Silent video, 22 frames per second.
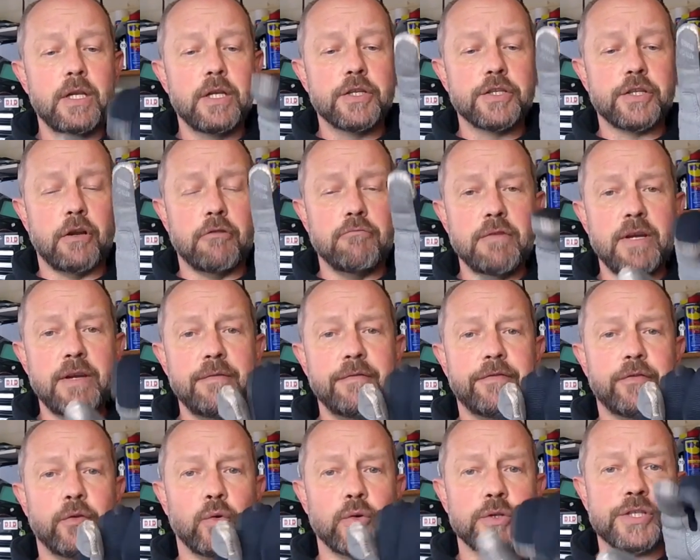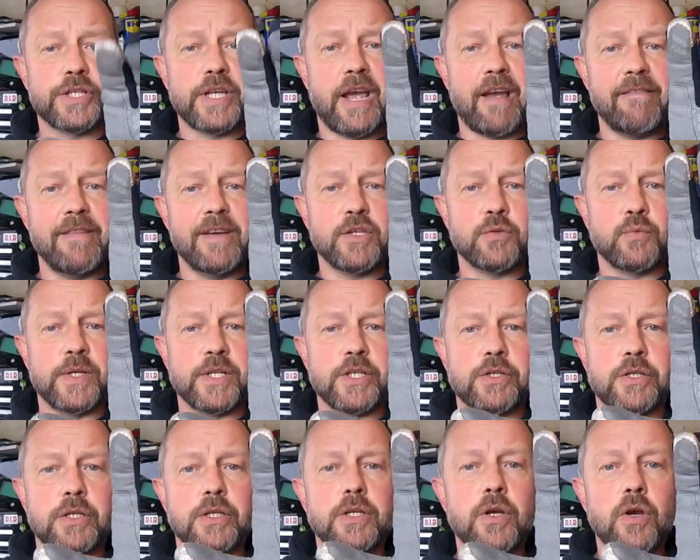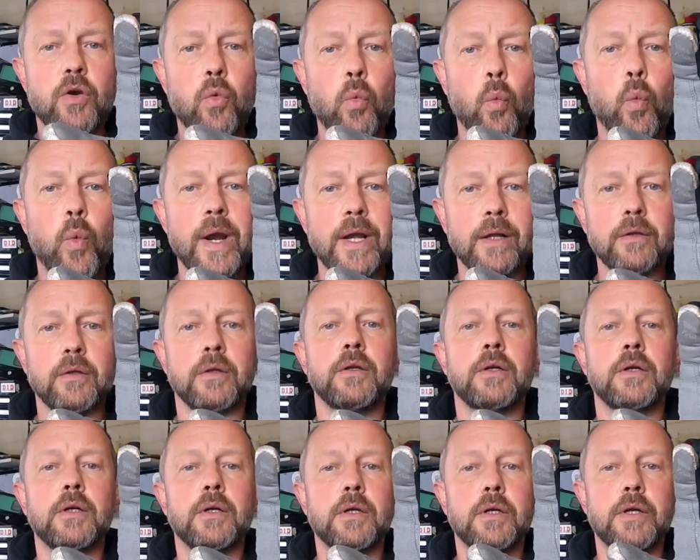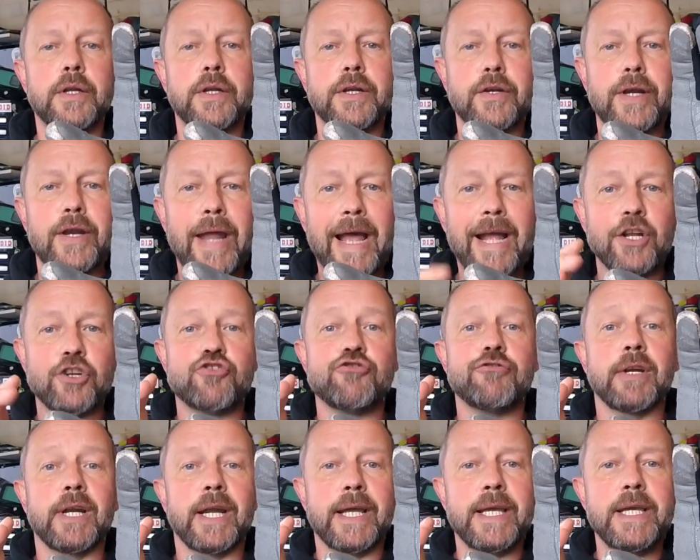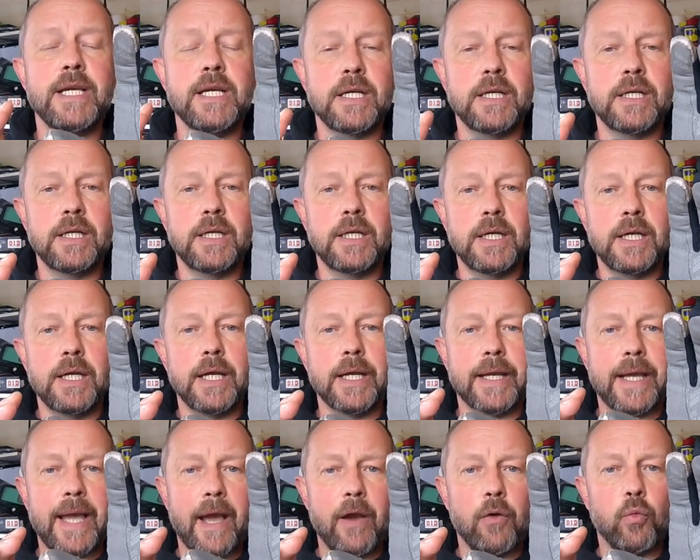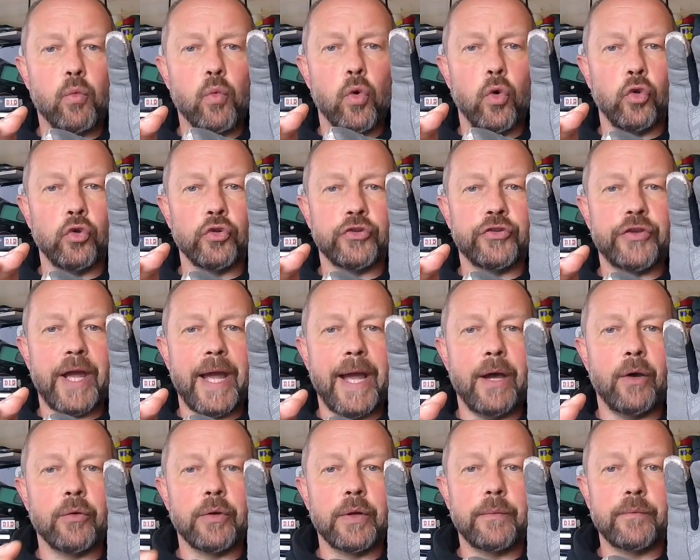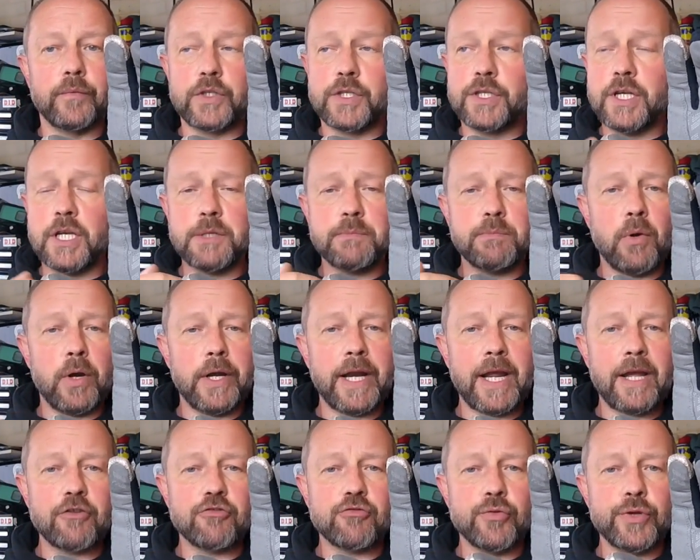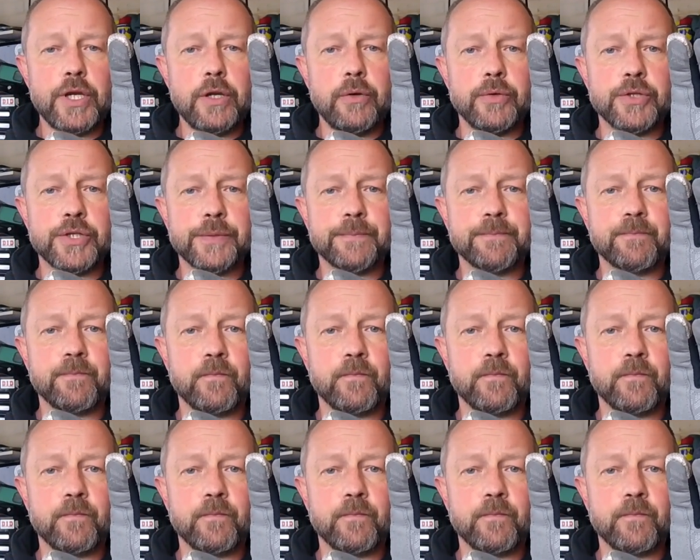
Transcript: So reinforced areas which will naturally get worn down just by natural use.